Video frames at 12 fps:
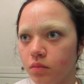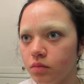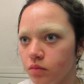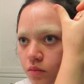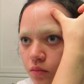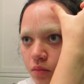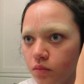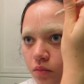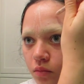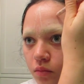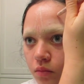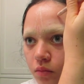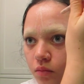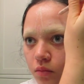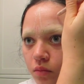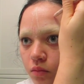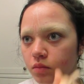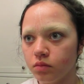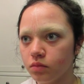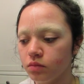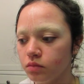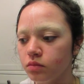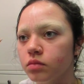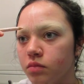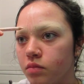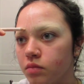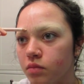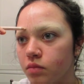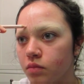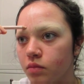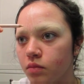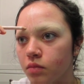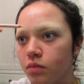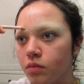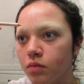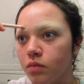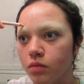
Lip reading: Nobody speaks.